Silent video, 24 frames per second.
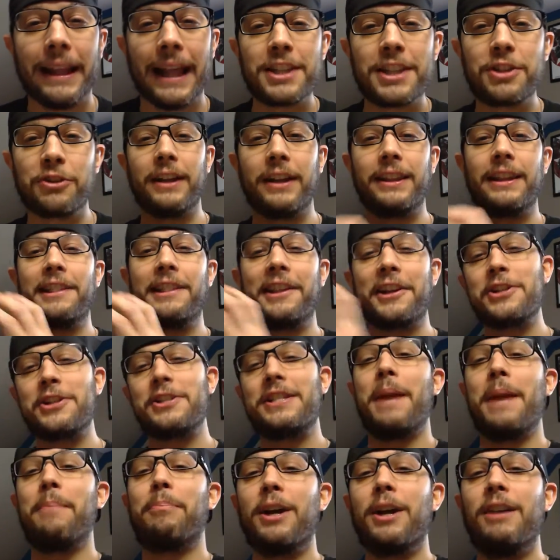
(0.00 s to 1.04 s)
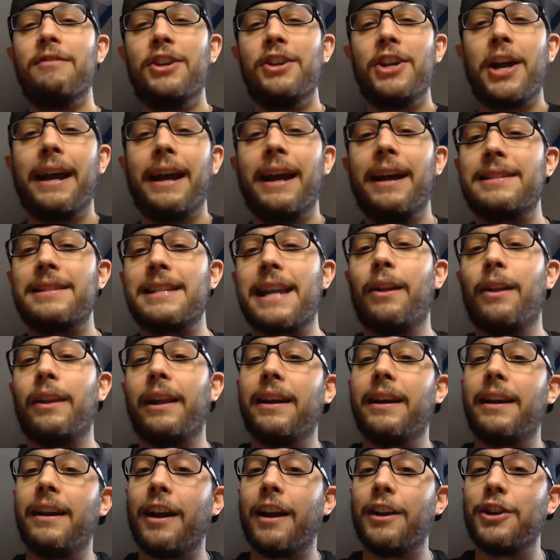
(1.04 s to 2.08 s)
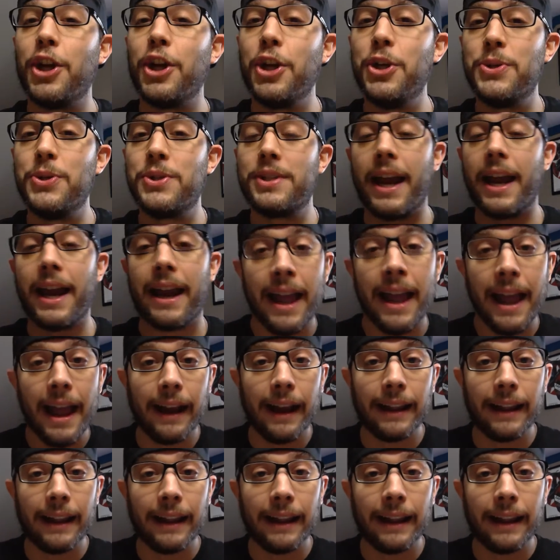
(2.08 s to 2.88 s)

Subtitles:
That's right, the Thursday preview night has now landed on Tuesday,